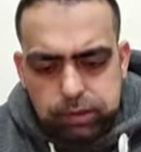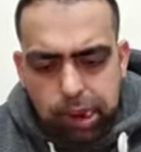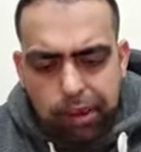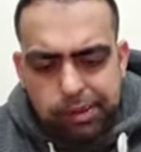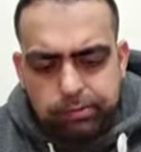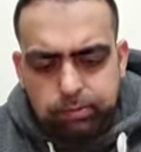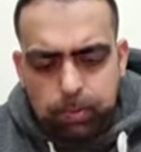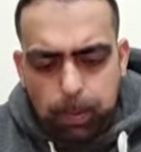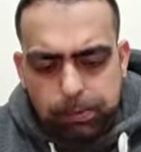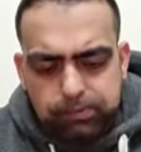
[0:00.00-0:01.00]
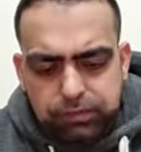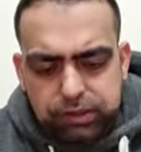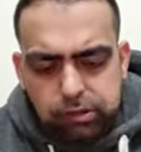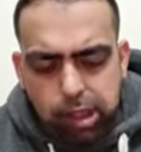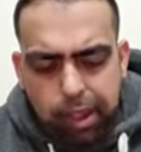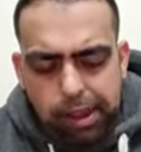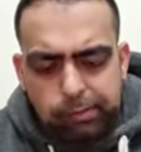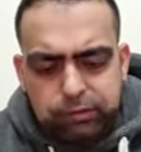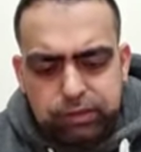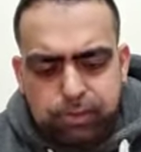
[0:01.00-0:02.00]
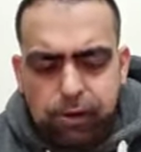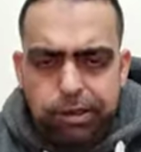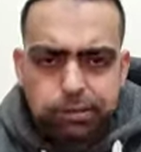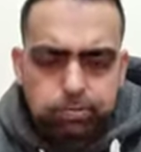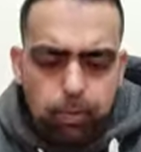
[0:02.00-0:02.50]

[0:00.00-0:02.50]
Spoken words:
Again, I mean, with the breast,